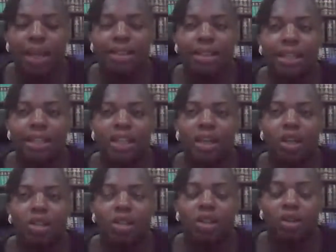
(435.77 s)
that charging
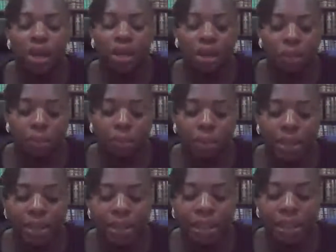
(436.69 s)
clause is usually
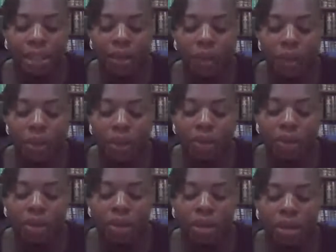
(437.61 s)
placed in a will.